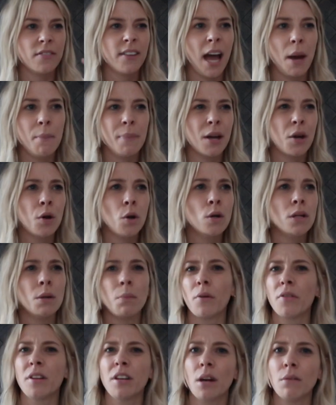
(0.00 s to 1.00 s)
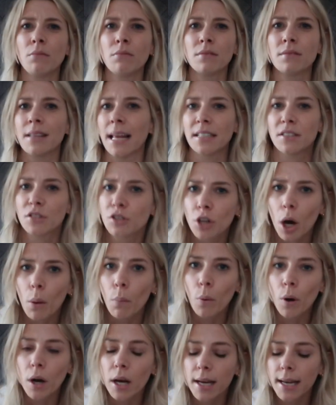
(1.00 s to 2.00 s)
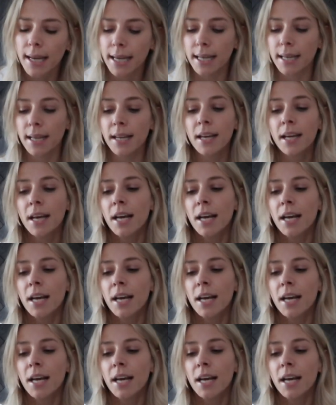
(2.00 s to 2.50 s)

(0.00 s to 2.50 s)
of get a bit cooler, but they don't like stop working.